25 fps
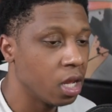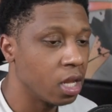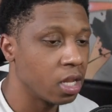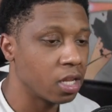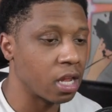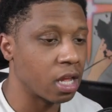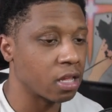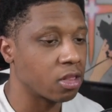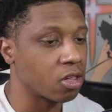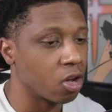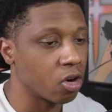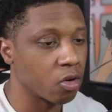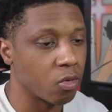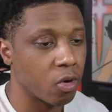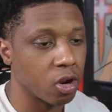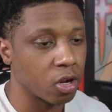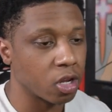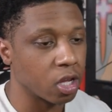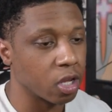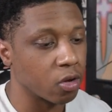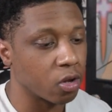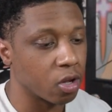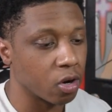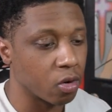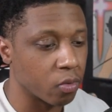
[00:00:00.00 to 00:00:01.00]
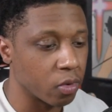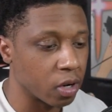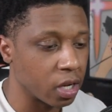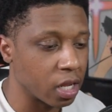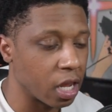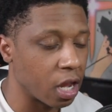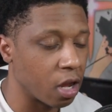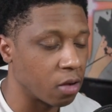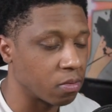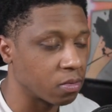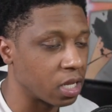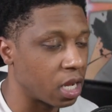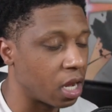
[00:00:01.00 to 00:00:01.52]
That Todoroki could have really
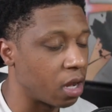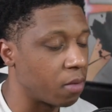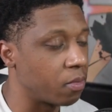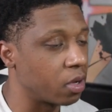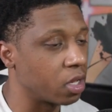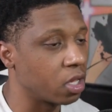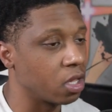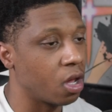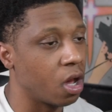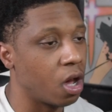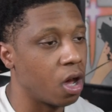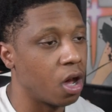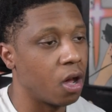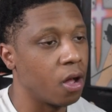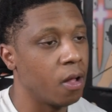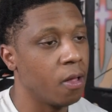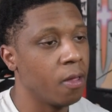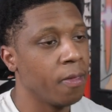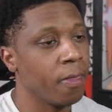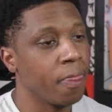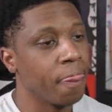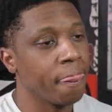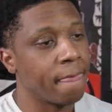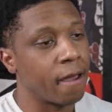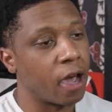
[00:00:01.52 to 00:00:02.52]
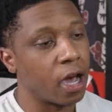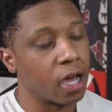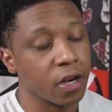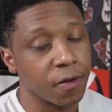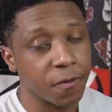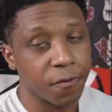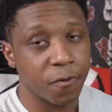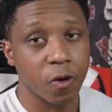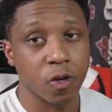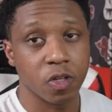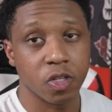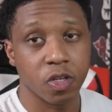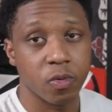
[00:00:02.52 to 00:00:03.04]
helped out. But y'all,
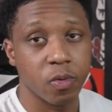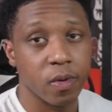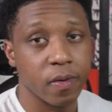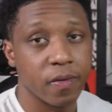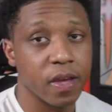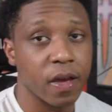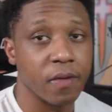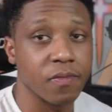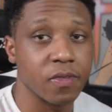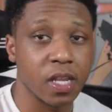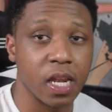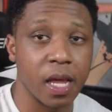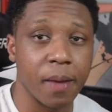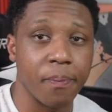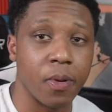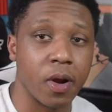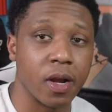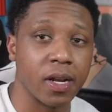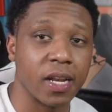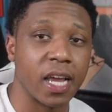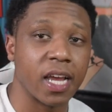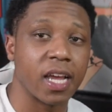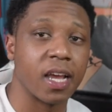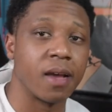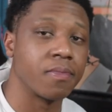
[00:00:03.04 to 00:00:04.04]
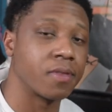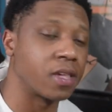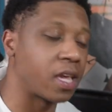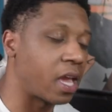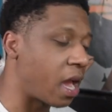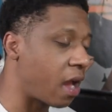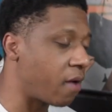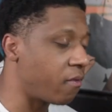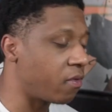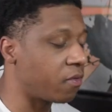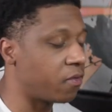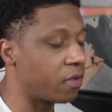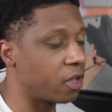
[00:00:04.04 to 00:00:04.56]
unfortunately, we've come to that part that comes in
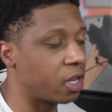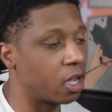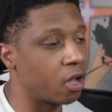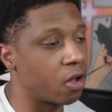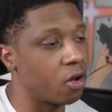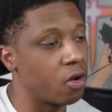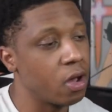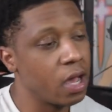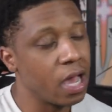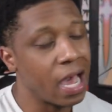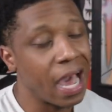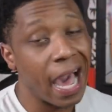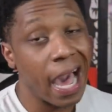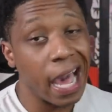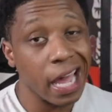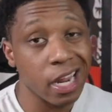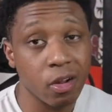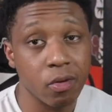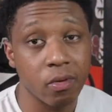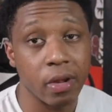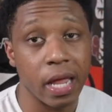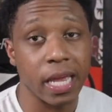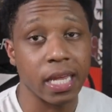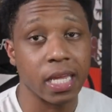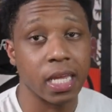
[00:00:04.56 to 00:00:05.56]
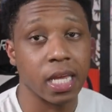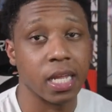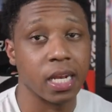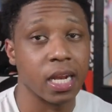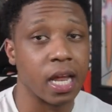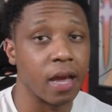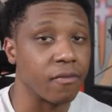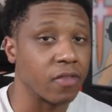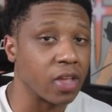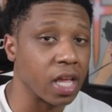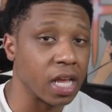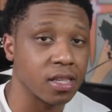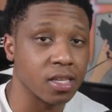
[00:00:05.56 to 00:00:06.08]
every video. I don't like it, and
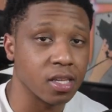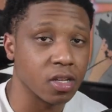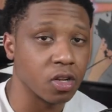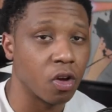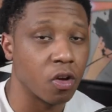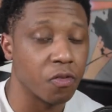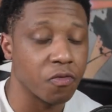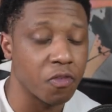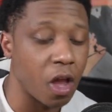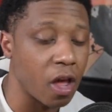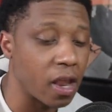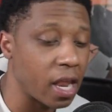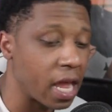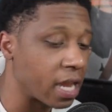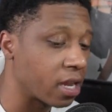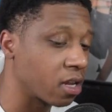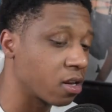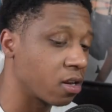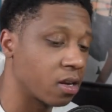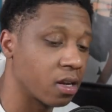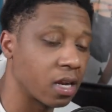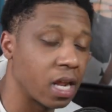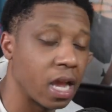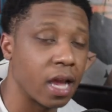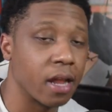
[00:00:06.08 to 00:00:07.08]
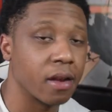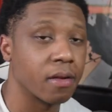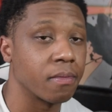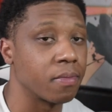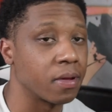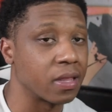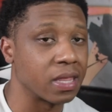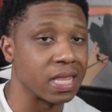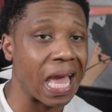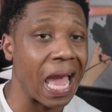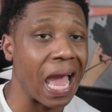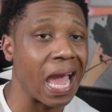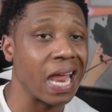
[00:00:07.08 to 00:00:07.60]
I've yet to know if y'all like it or not,
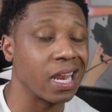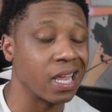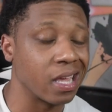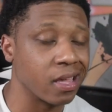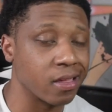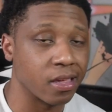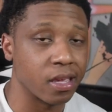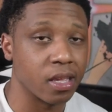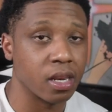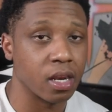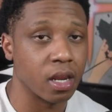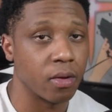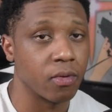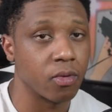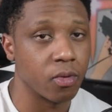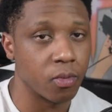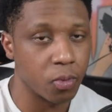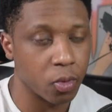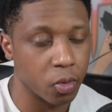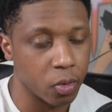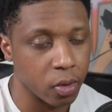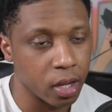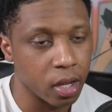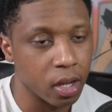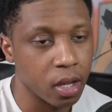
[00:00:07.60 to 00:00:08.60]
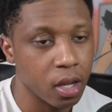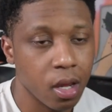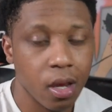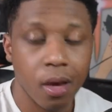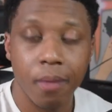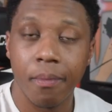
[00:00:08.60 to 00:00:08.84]
but that is the inevitable end.